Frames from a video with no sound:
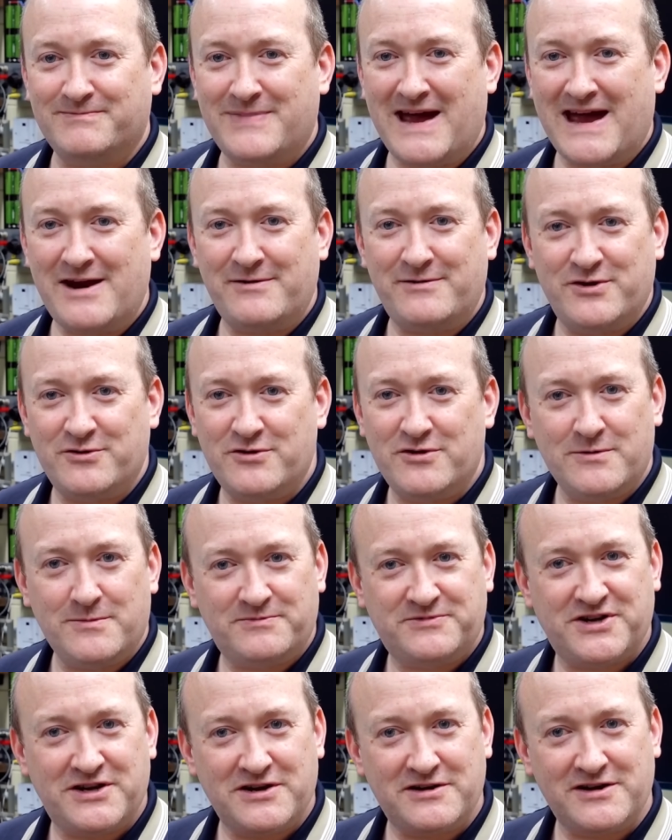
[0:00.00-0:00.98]
Power it
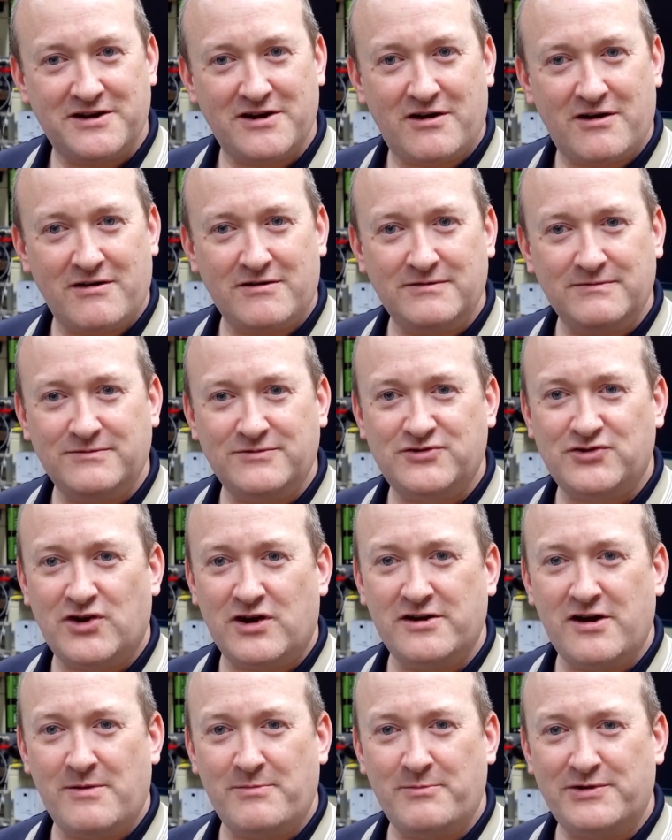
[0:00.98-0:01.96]
up, turn it on,
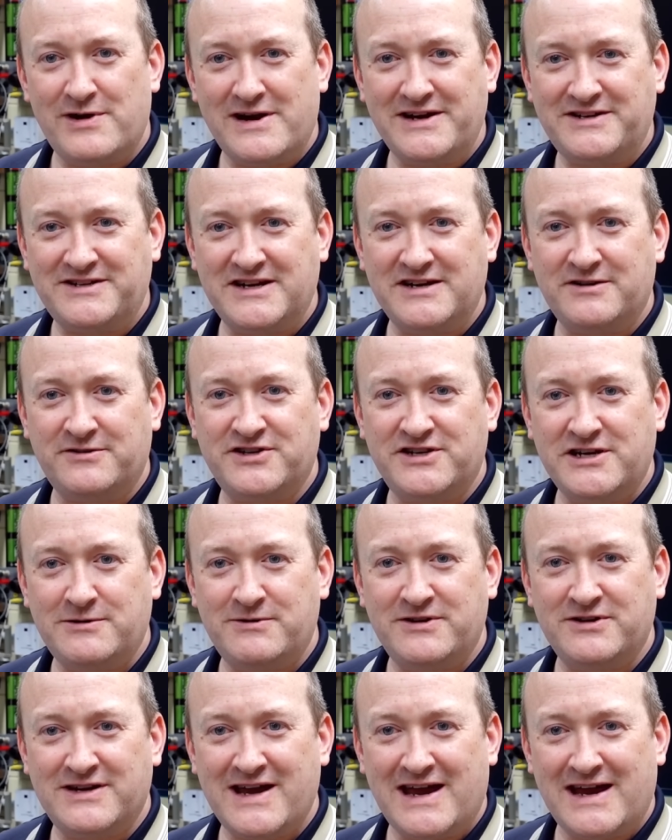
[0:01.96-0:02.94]
try and operate it until
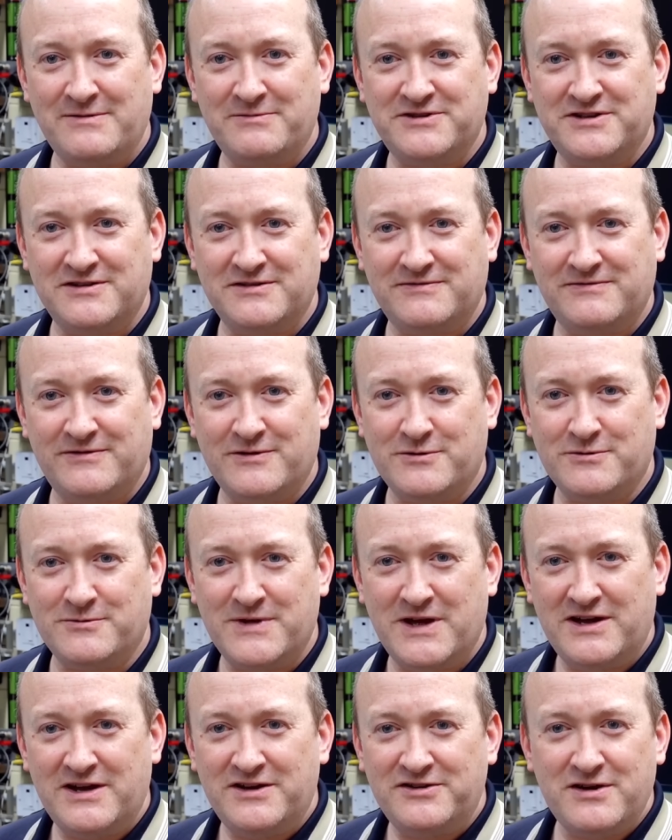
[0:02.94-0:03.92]
you encounter the
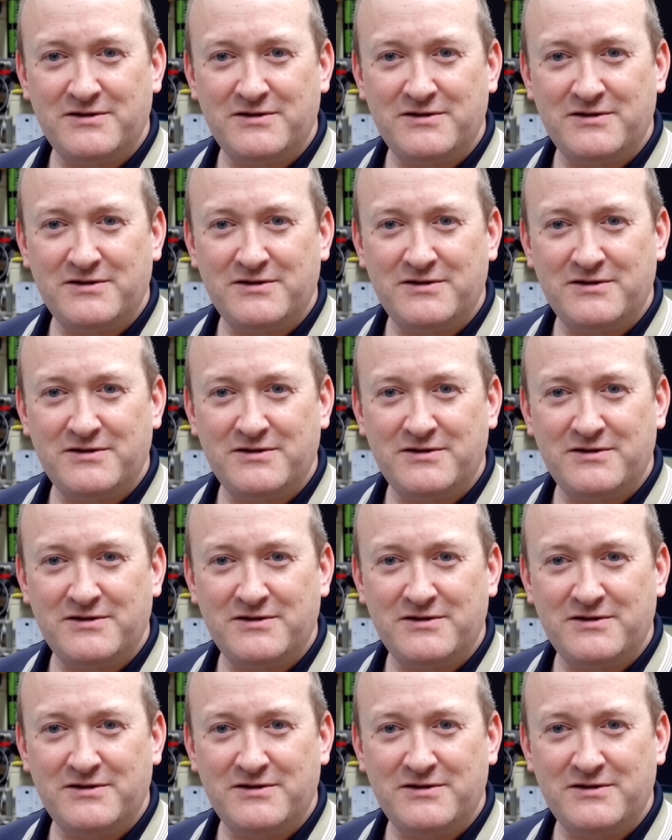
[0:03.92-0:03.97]
fault.